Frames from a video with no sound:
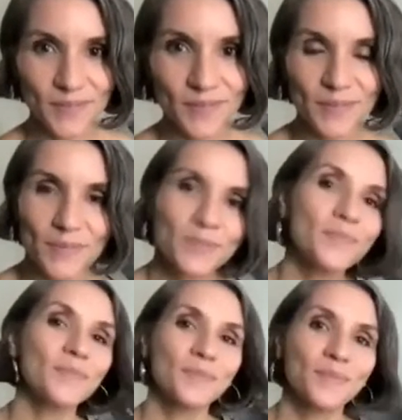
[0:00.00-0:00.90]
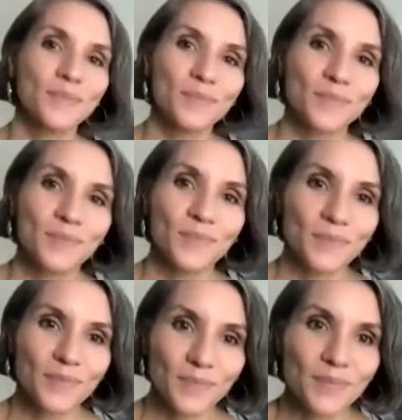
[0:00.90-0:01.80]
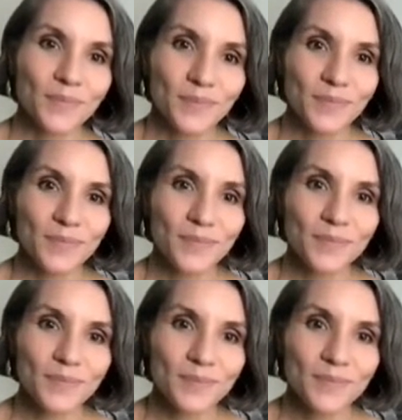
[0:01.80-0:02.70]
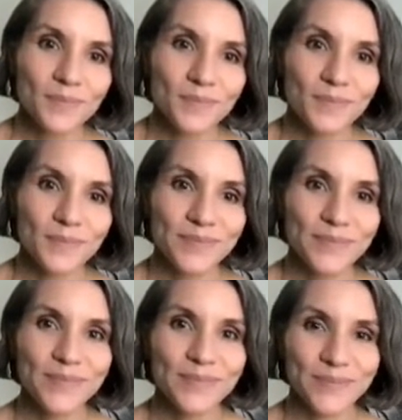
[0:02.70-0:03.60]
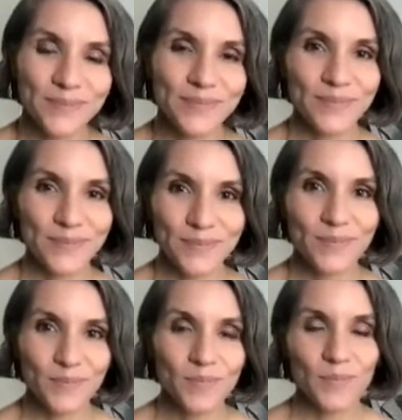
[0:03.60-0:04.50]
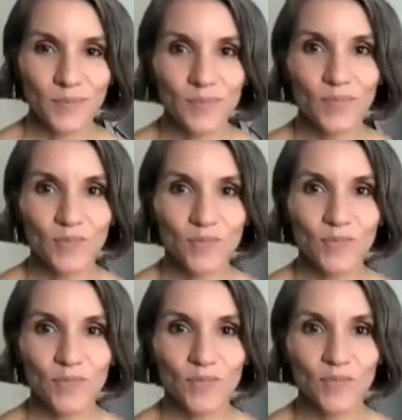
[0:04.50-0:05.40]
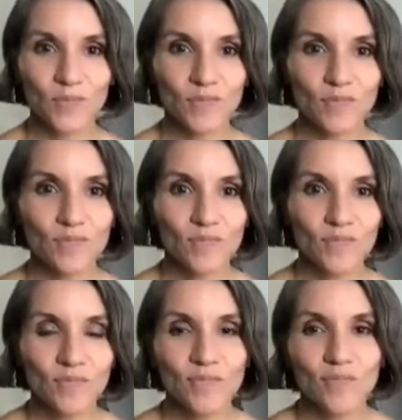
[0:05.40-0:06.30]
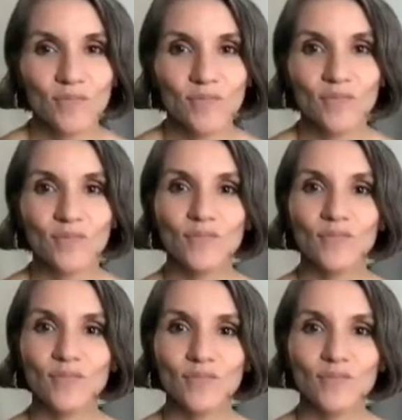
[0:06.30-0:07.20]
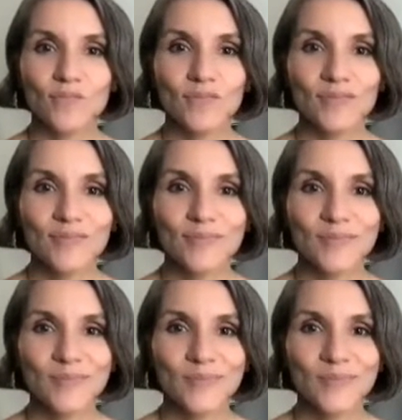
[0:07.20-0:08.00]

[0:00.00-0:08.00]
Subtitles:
(not speaking)